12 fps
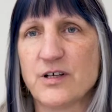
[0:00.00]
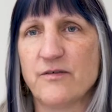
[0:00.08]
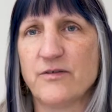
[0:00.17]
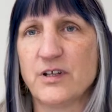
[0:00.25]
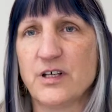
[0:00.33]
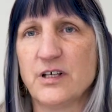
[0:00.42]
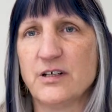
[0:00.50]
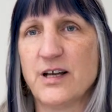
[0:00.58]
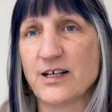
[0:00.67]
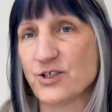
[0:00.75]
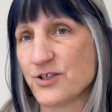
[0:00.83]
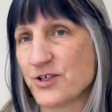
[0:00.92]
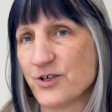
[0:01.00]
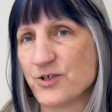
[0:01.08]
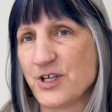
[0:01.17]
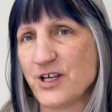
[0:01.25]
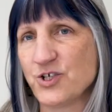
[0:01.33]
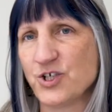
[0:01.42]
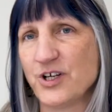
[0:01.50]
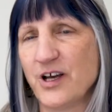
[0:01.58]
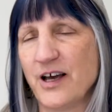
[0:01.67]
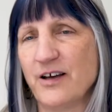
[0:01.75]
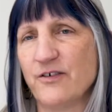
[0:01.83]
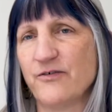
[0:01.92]
of the National Association
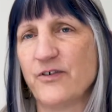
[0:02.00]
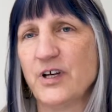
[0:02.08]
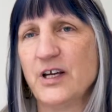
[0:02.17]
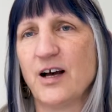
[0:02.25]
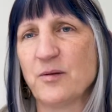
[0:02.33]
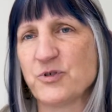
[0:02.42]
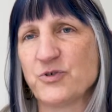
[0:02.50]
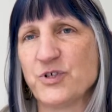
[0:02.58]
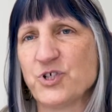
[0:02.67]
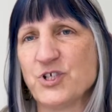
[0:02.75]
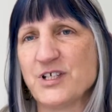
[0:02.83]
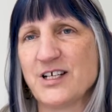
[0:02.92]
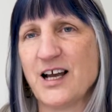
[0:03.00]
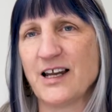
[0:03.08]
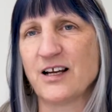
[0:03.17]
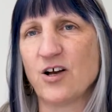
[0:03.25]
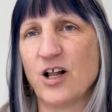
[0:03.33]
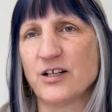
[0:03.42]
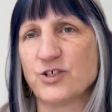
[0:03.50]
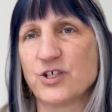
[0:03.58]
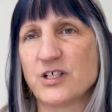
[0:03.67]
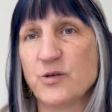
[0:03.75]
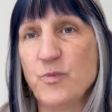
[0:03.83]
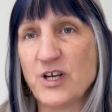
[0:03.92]
of Obstetricians and
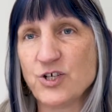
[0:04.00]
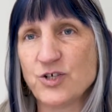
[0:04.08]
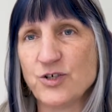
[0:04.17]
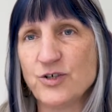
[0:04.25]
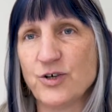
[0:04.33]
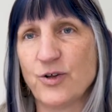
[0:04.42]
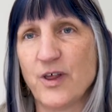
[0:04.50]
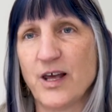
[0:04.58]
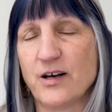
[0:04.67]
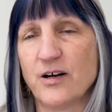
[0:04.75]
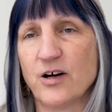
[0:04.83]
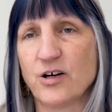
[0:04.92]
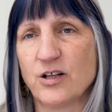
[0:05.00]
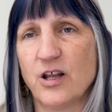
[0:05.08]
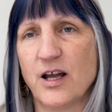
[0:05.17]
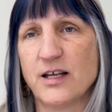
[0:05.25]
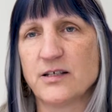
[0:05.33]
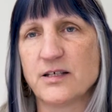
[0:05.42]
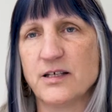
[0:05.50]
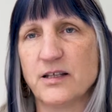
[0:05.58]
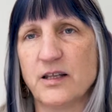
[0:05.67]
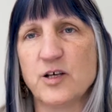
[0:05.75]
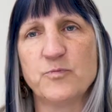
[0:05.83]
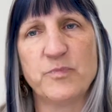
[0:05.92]
Gynecologists to make sure that our clients
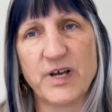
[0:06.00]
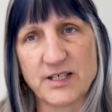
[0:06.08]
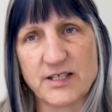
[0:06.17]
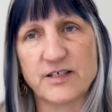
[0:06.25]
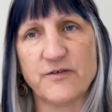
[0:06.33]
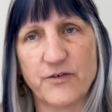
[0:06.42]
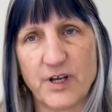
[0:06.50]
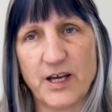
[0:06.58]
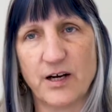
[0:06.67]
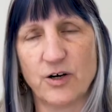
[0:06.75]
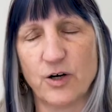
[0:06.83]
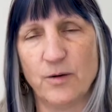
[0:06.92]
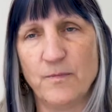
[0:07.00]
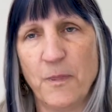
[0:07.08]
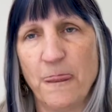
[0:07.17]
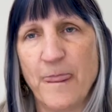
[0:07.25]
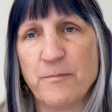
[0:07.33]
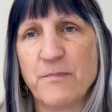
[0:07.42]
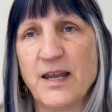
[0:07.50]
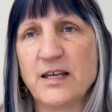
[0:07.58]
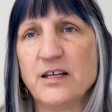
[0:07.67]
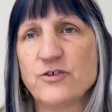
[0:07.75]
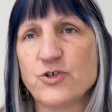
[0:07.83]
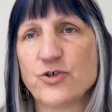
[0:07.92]
get the best of care,
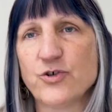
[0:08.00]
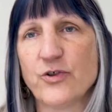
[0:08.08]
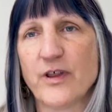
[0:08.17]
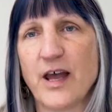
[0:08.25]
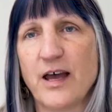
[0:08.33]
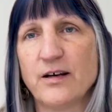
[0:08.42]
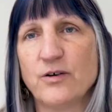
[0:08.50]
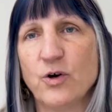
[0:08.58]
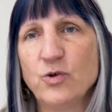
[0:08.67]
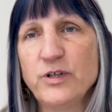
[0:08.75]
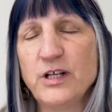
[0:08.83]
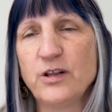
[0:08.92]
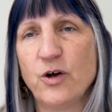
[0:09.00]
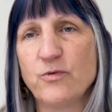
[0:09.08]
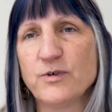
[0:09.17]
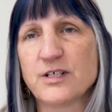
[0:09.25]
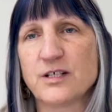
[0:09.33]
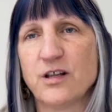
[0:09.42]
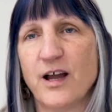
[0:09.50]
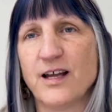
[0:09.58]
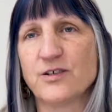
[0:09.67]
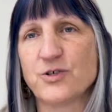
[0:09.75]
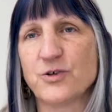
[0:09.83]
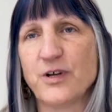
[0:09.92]
making sure that only low-risk
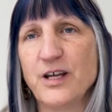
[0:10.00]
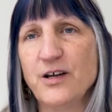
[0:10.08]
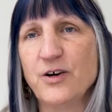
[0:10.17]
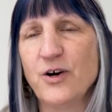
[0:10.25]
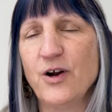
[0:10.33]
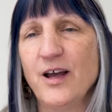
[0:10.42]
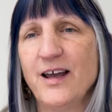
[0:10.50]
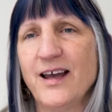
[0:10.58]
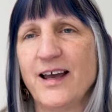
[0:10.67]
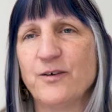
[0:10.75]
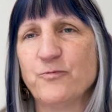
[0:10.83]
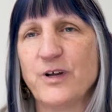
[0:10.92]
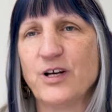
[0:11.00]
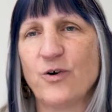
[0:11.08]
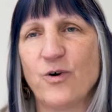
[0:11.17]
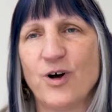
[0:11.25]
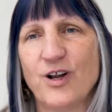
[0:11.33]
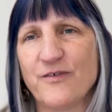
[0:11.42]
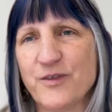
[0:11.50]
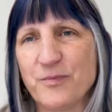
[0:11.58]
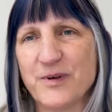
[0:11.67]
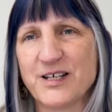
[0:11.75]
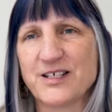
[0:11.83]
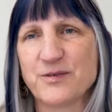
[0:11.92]
clients are here, and we know all of
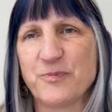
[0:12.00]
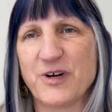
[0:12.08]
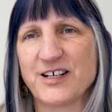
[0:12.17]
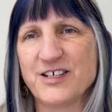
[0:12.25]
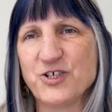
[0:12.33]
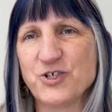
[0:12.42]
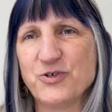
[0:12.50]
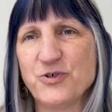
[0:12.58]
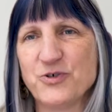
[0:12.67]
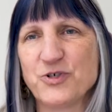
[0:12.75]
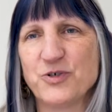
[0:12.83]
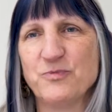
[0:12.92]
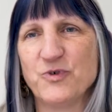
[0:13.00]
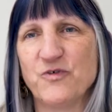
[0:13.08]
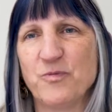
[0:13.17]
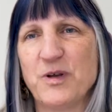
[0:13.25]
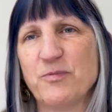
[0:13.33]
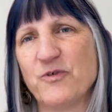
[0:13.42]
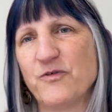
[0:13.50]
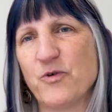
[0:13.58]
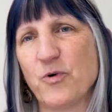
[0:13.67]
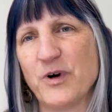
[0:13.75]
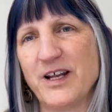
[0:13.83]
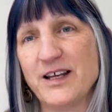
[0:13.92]
the best practitioners to move people
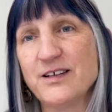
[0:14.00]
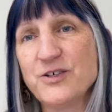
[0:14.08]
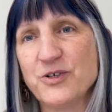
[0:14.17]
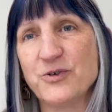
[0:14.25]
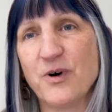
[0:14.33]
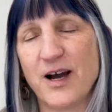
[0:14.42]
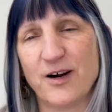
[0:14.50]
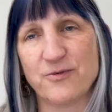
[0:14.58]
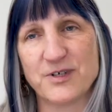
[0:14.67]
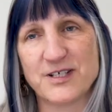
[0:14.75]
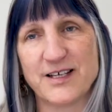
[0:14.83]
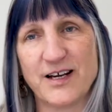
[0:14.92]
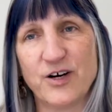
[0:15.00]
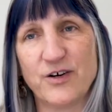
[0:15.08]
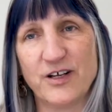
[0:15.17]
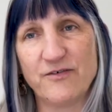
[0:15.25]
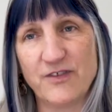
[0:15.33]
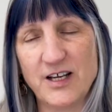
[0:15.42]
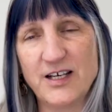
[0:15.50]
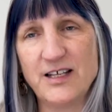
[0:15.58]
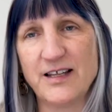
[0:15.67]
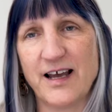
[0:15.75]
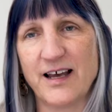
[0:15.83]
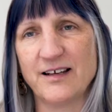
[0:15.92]
forward into higher-risk care if they need
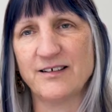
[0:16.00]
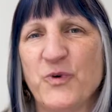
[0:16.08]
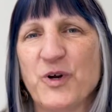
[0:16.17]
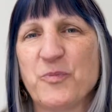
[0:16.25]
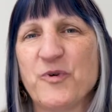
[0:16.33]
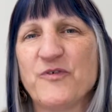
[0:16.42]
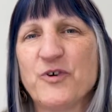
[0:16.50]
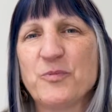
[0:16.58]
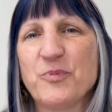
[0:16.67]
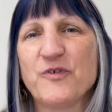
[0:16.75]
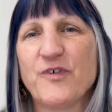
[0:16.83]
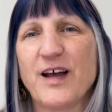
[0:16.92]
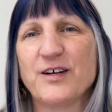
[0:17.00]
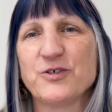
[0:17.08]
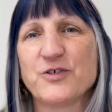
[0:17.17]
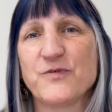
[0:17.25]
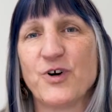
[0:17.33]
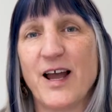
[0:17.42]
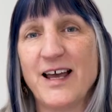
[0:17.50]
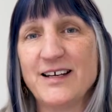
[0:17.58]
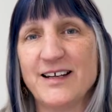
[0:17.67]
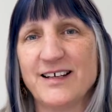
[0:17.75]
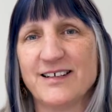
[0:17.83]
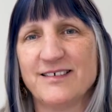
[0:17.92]
that. We are preferred providers for
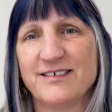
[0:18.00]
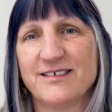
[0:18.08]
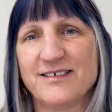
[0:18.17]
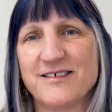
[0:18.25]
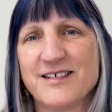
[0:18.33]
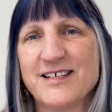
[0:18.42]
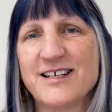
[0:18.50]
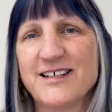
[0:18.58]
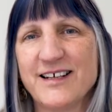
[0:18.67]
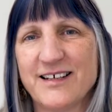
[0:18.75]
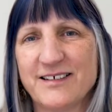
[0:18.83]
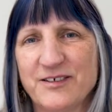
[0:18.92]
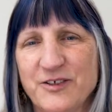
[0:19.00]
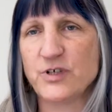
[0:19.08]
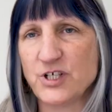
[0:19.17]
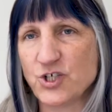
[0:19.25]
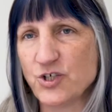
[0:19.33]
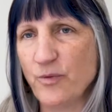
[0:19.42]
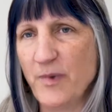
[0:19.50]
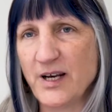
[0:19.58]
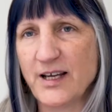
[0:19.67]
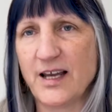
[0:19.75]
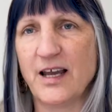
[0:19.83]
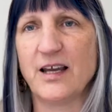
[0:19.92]
Aetna, Cigna, traditional
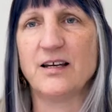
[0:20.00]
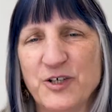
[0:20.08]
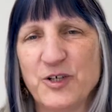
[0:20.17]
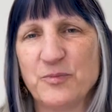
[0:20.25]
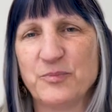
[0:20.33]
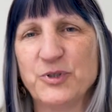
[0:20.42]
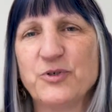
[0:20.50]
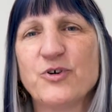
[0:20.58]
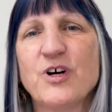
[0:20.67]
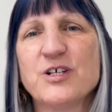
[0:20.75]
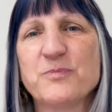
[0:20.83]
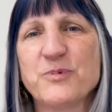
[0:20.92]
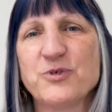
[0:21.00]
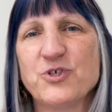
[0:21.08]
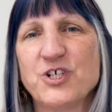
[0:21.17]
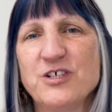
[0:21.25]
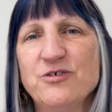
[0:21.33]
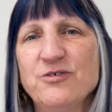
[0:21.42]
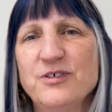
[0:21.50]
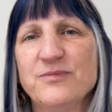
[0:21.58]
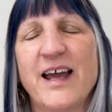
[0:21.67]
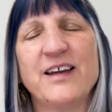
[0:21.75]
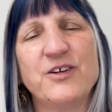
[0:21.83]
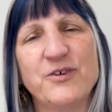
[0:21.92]
Medicaid, Blue Cross Blue Shield,
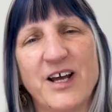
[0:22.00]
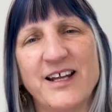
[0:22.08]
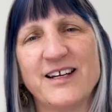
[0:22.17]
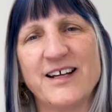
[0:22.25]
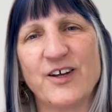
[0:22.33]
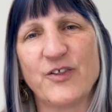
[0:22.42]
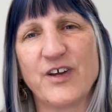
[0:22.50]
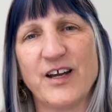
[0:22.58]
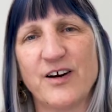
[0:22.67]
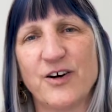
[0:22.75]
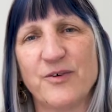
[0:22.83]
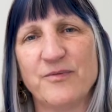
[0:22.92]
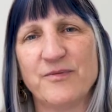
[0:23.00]
and United Healthcare.